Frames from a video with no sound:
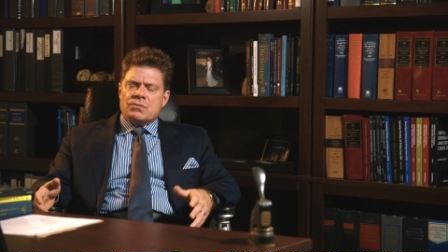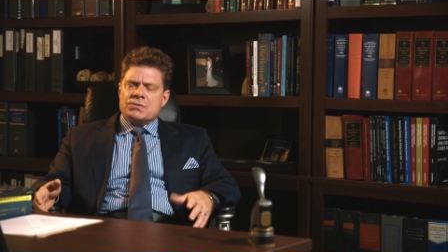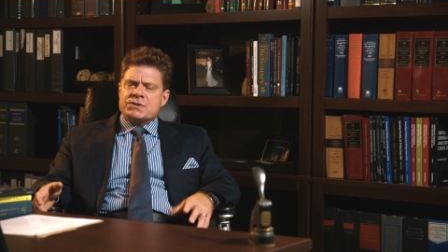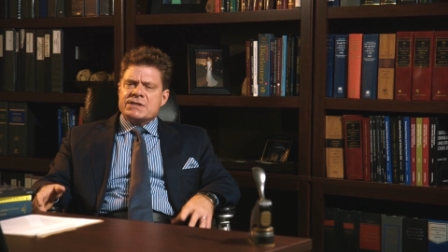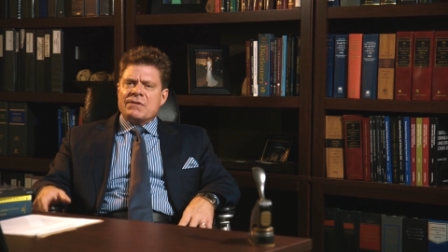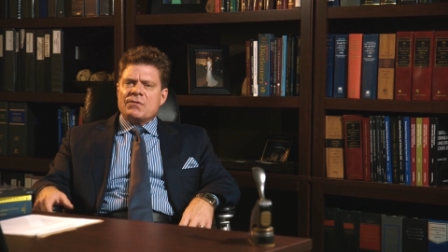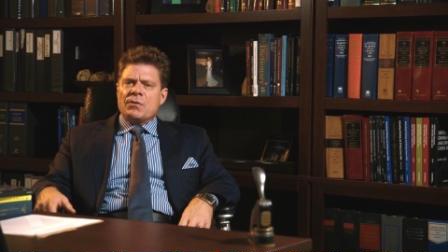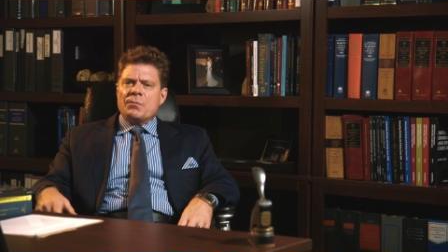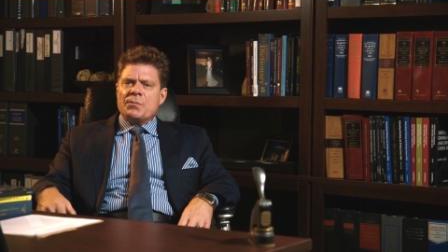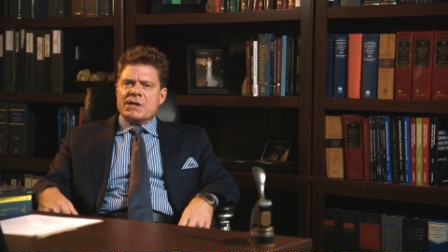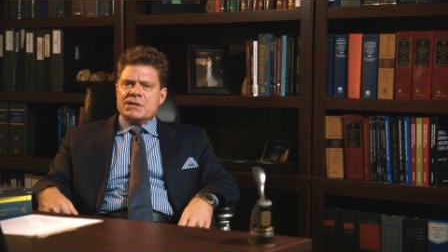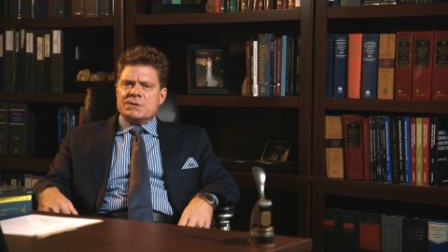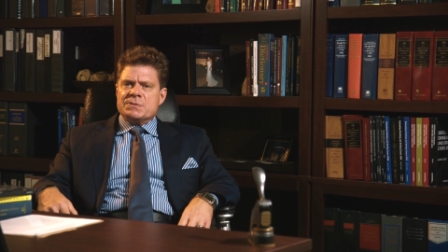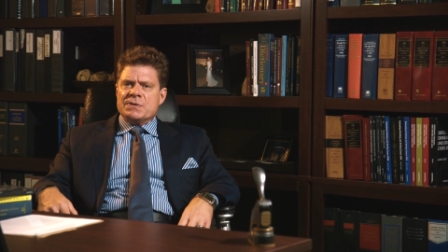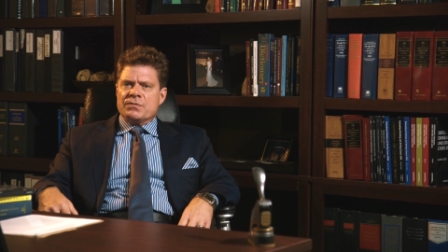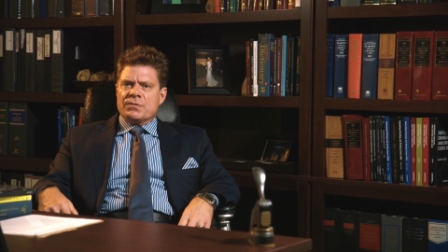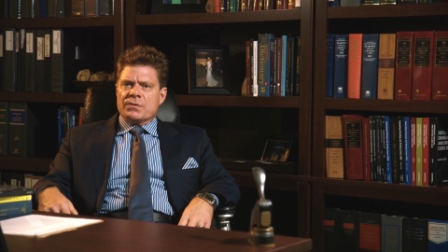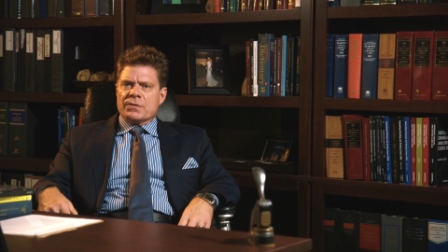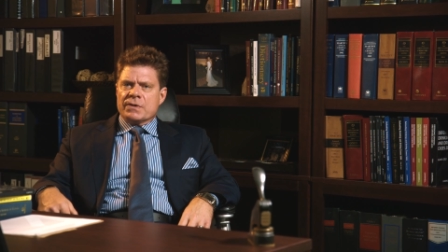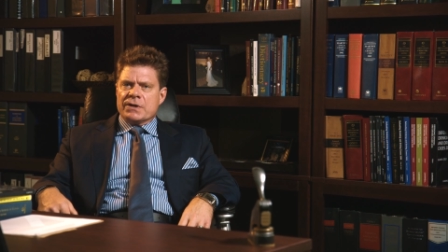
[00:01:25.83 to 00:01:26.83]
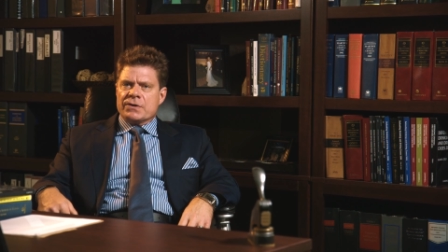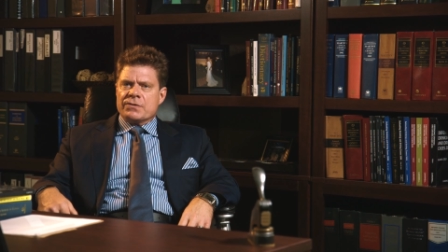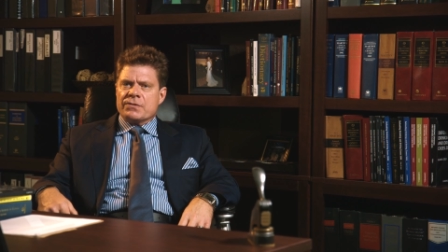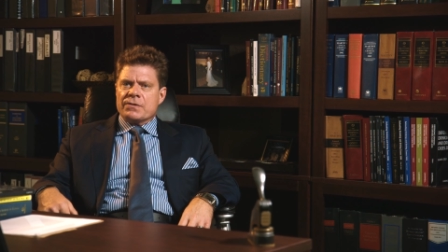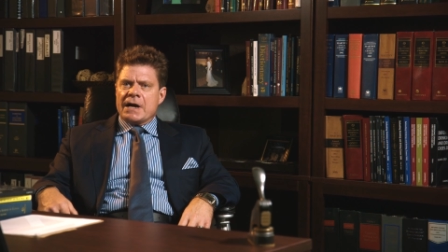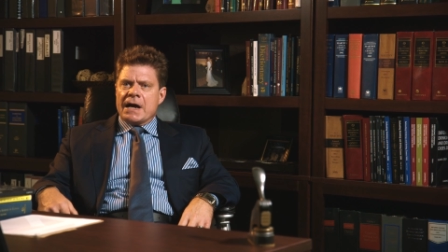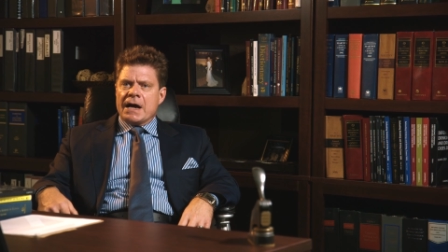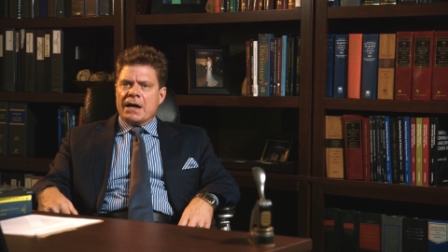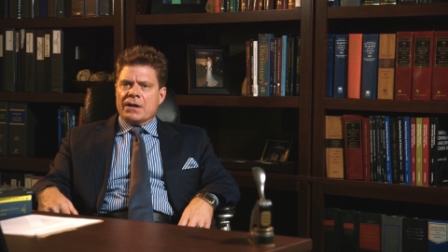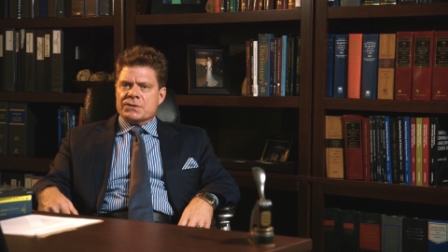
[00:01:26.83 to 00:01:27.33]
several months before the
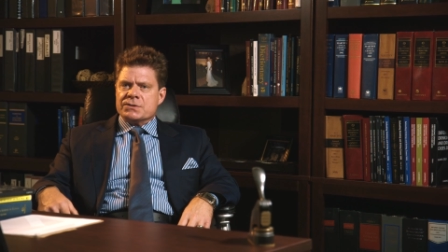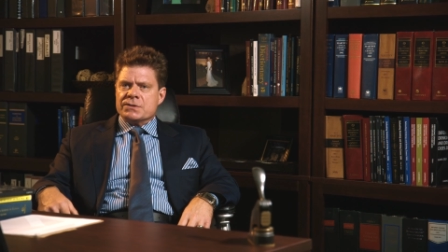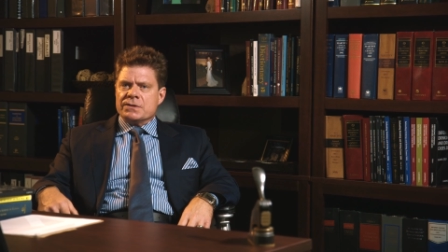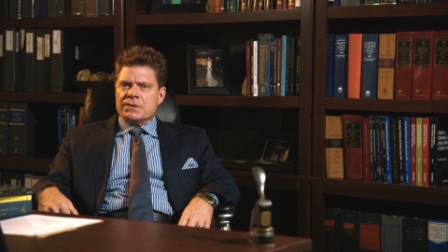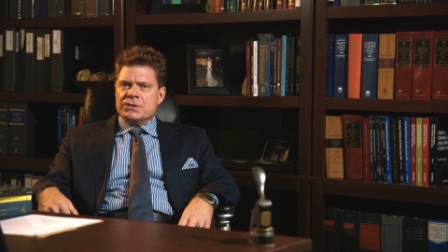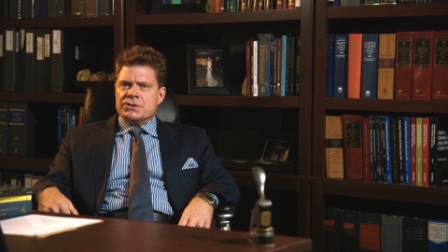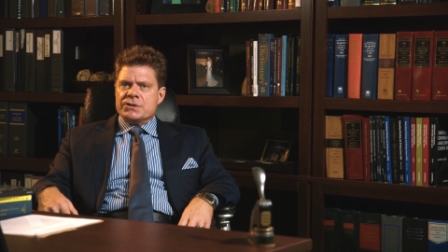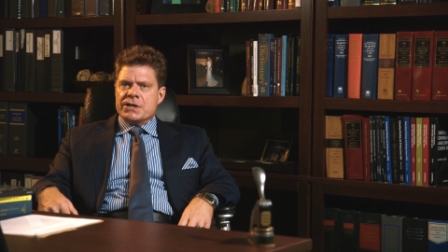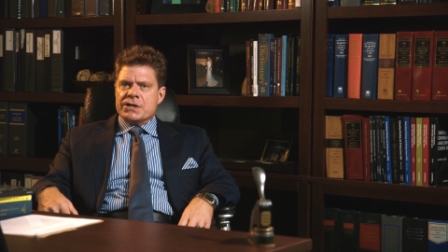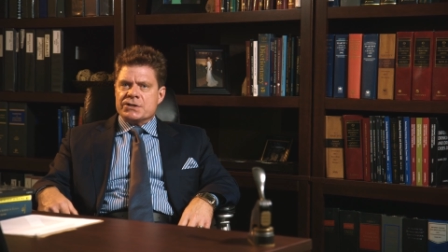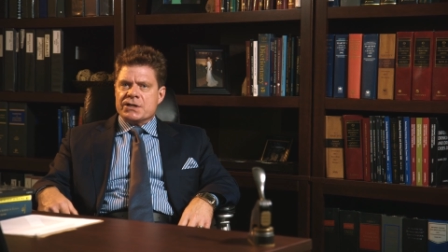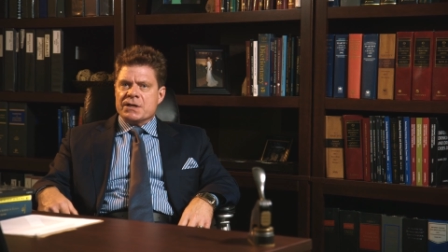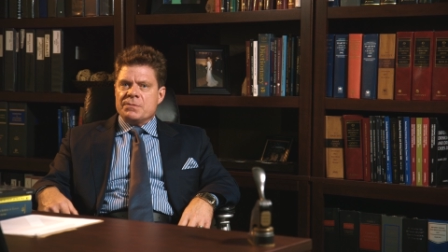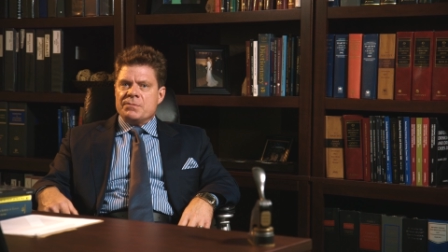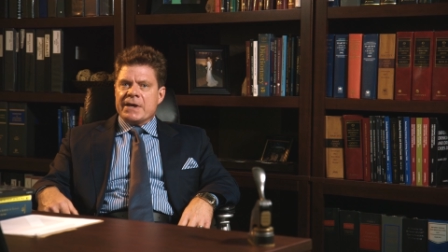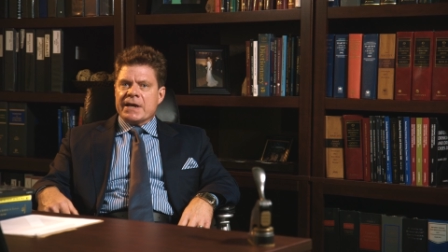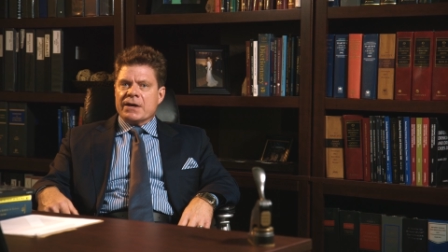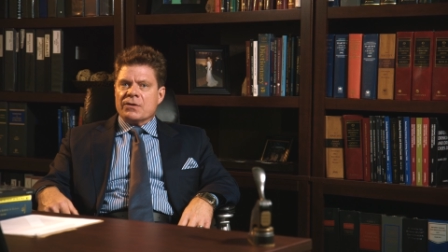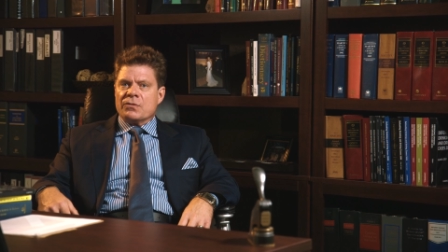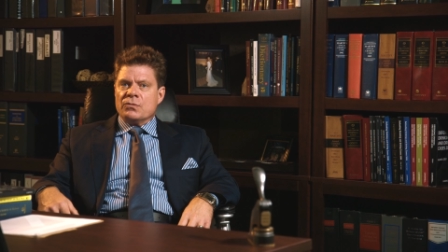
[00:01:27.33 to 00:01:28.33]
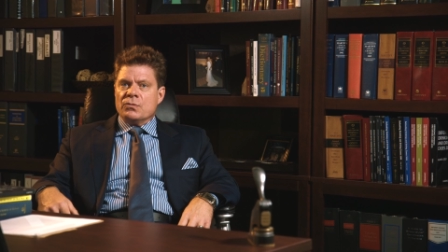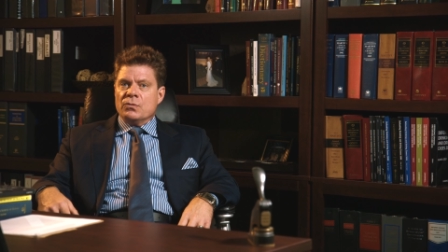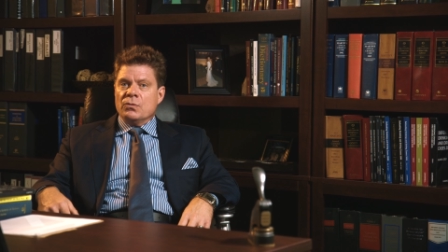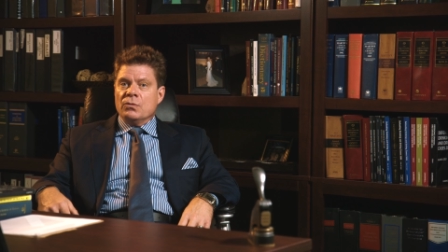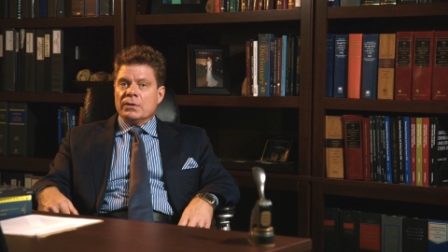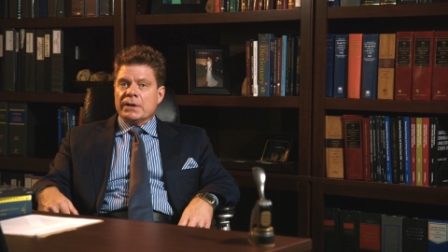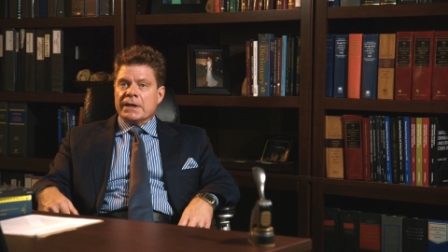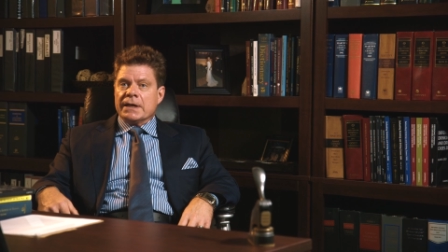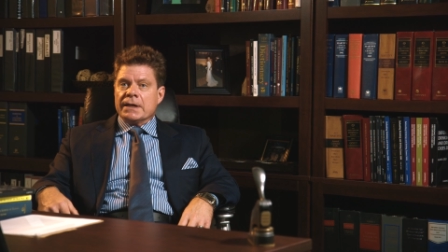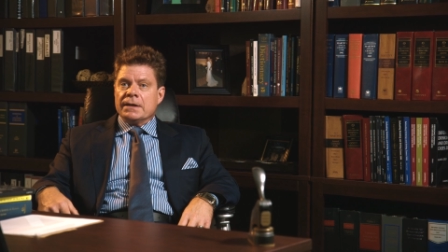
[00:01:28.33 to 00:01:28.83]
trial, so the judge can make a
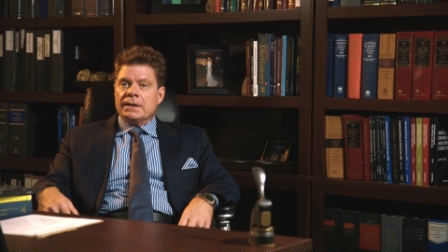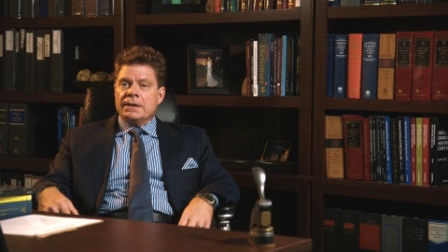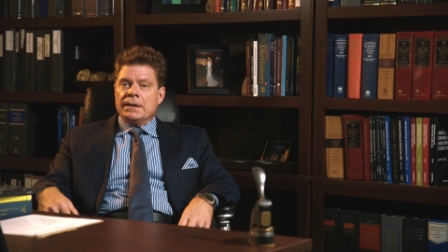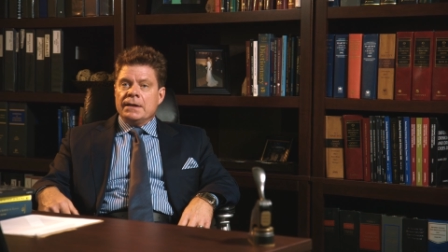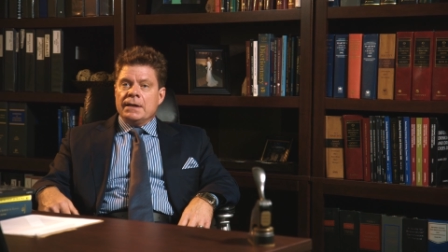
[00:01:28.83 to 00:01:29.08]
ruling,